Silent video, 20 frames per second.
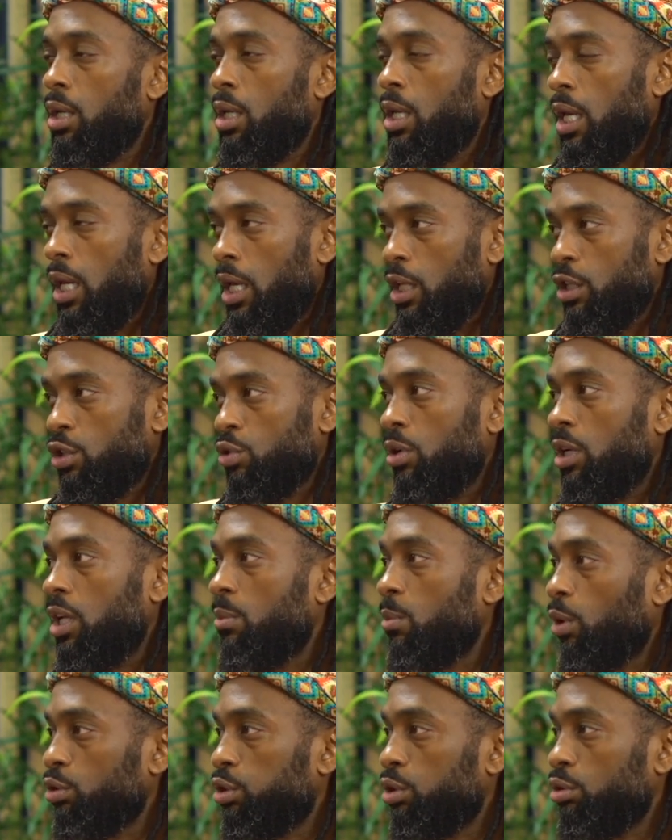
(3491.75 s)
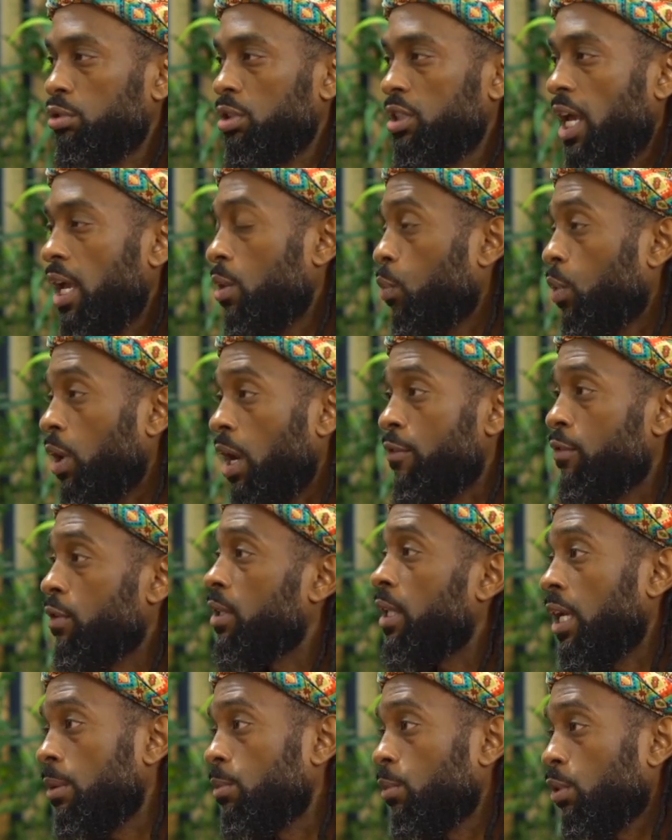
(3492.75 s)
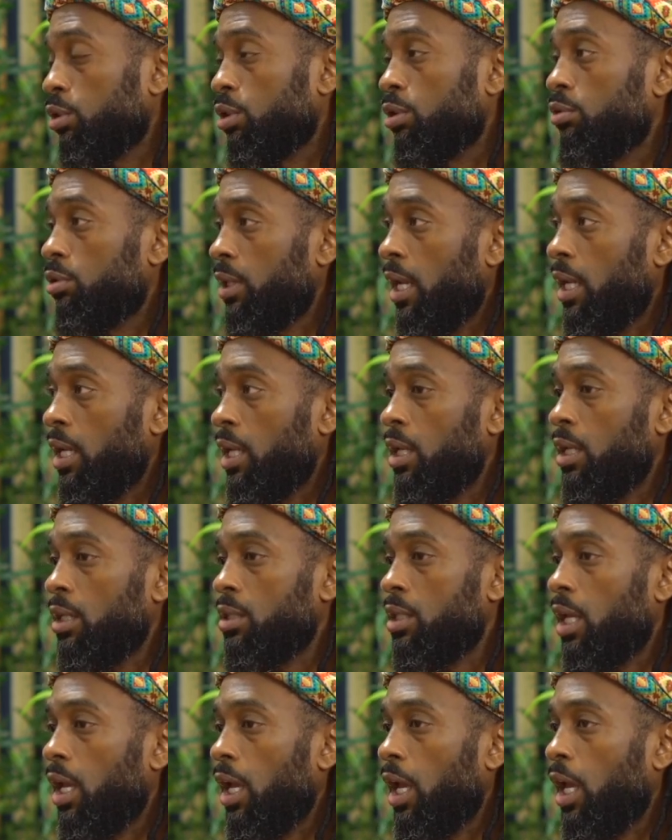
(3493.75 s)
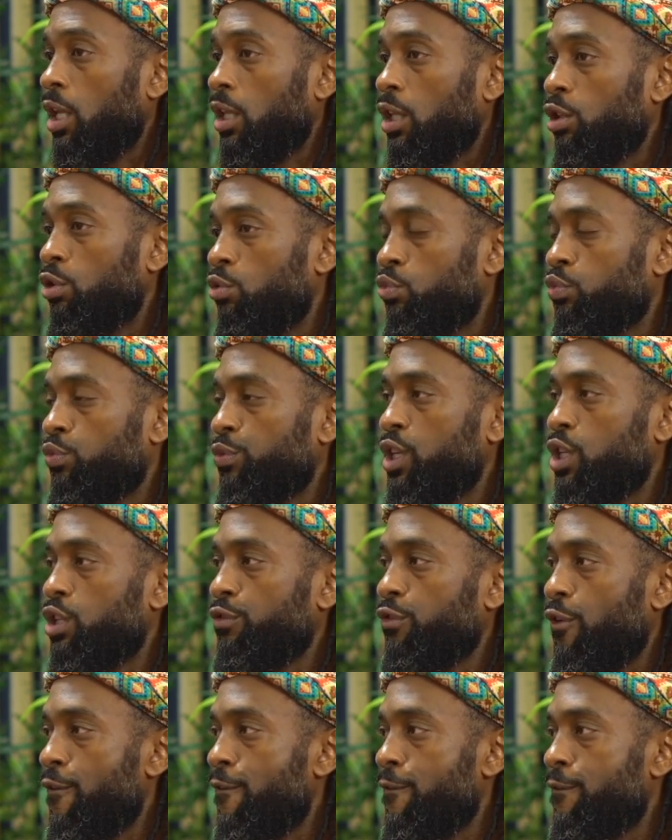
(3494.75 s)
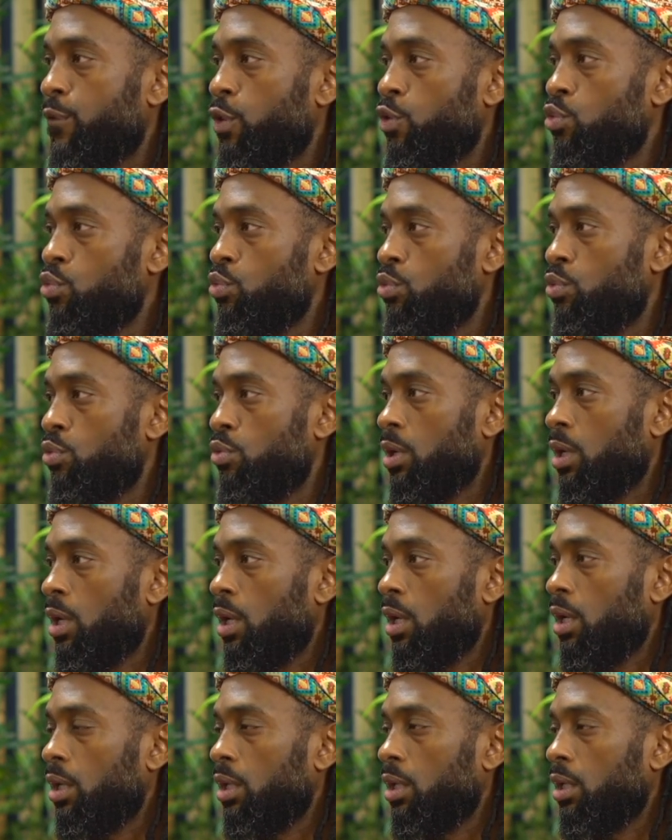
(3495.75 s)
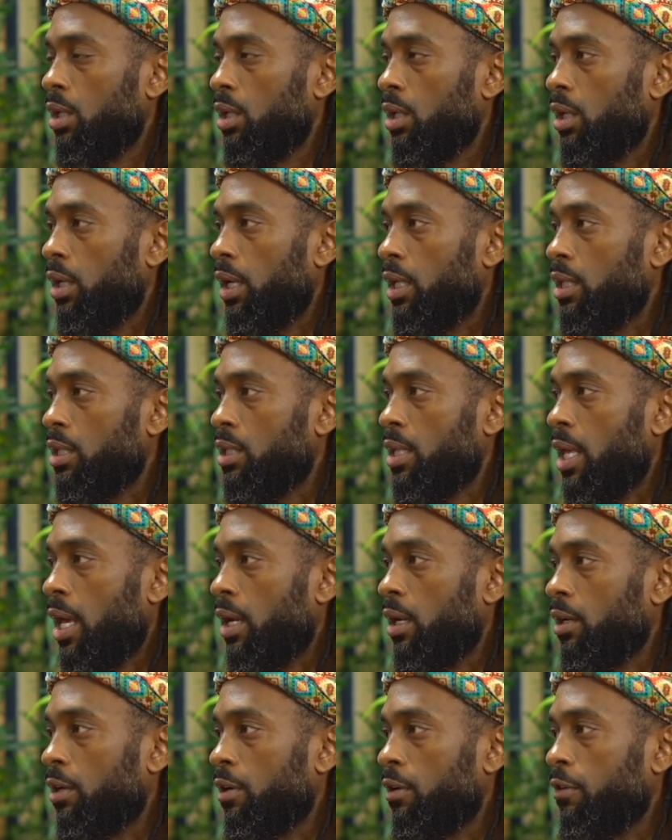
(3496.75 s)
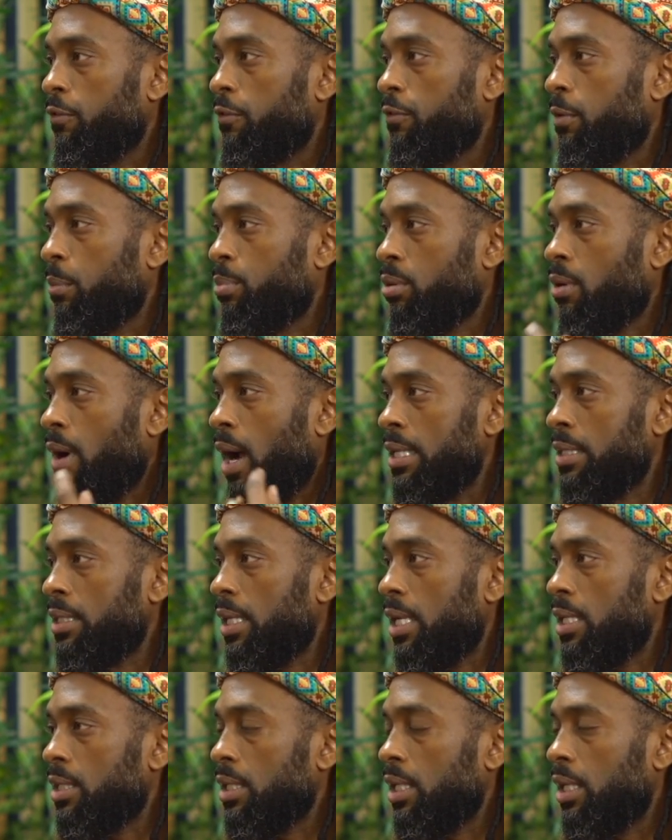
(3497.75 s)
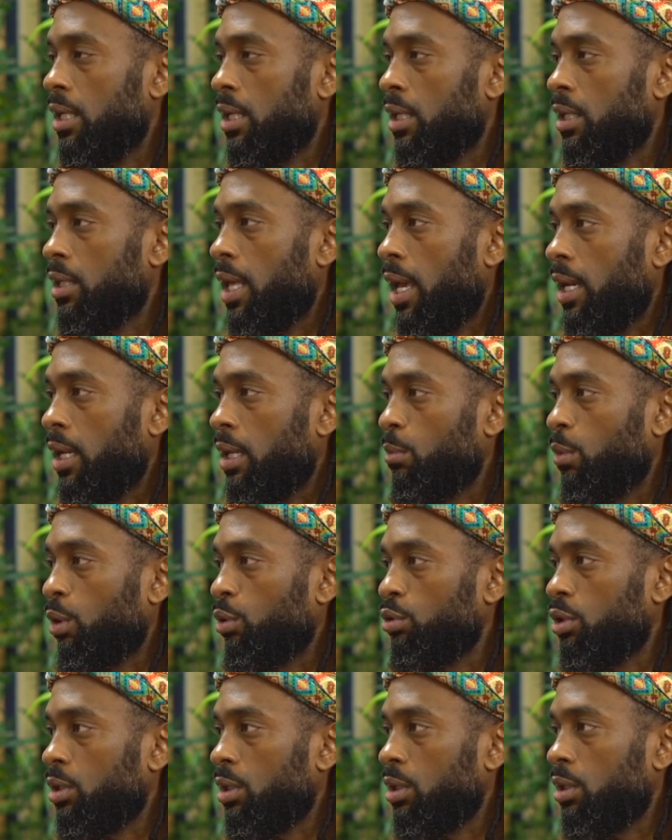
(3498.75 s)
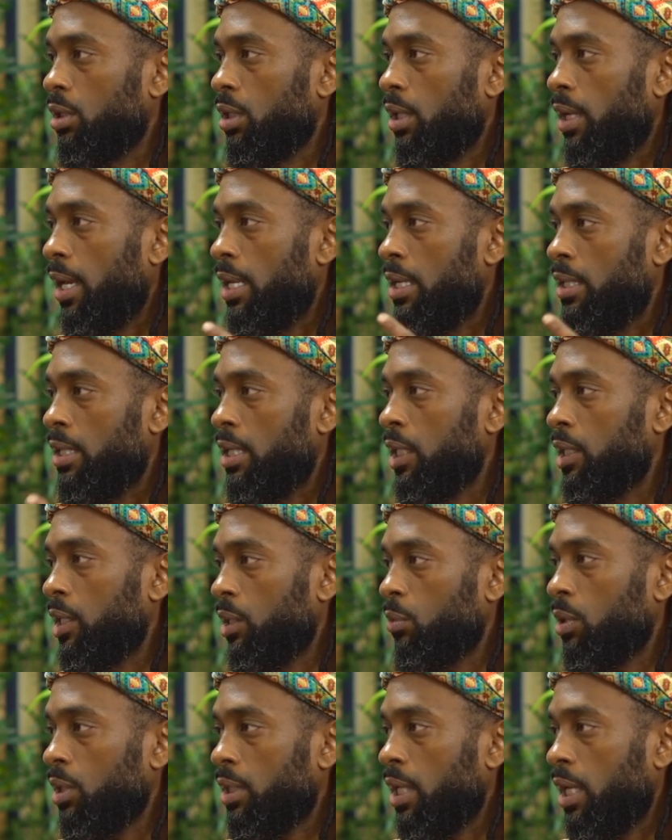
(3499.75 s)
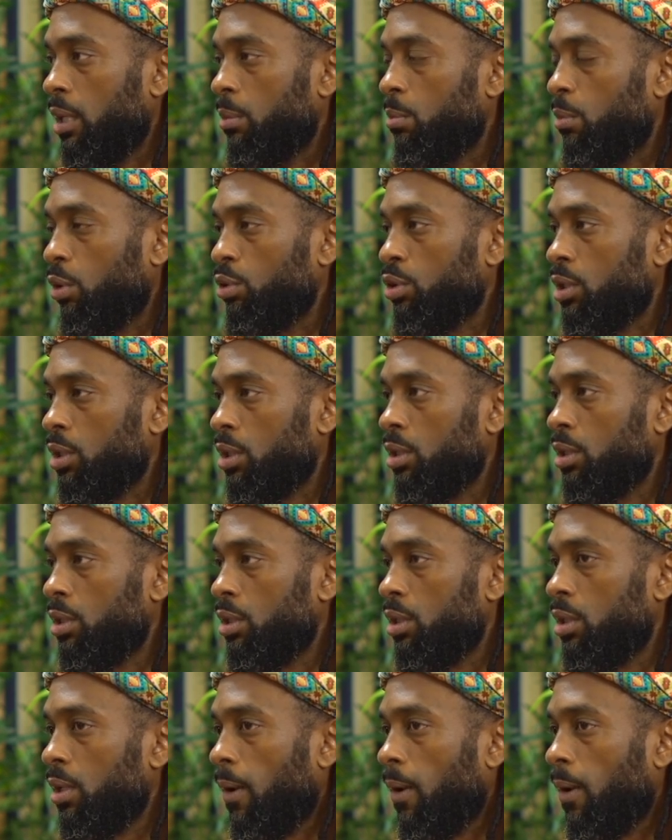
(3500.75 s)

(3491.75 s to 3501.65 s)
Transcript: getting into an emotional state, whatever that emotional state is, and you reach for food instead of processing that emotion and dealing with that emotion,